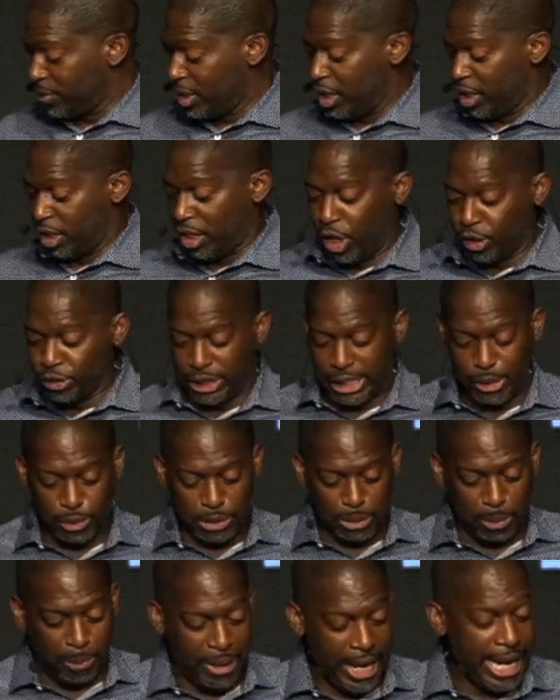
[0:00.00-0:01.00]
loss
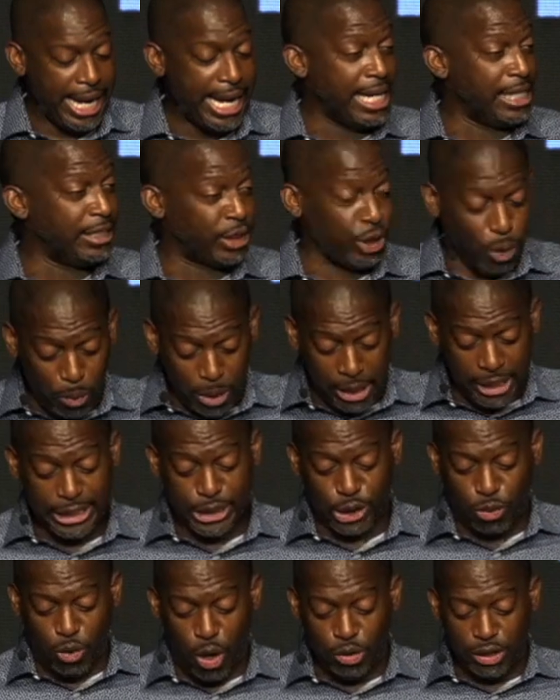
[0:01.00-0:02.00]
equals pain. So what does
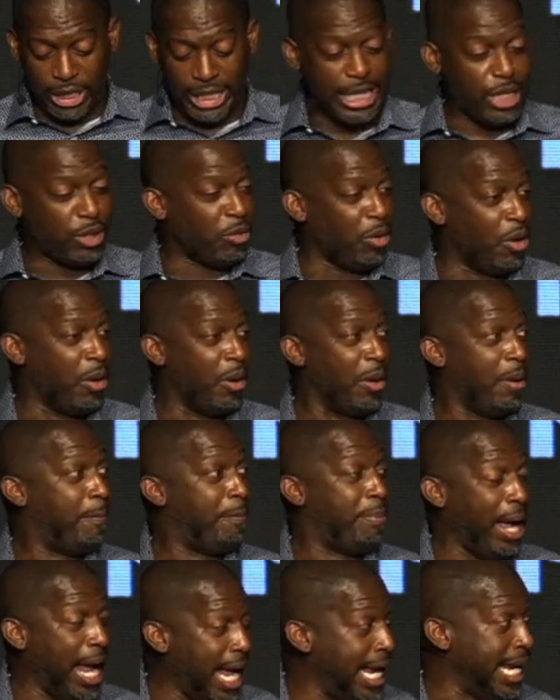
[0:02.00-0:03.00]
growth equal?
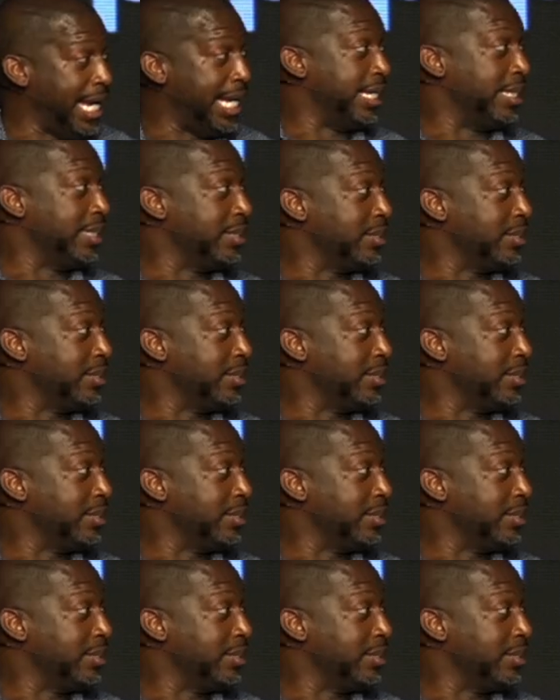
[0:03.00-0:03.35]
Pain.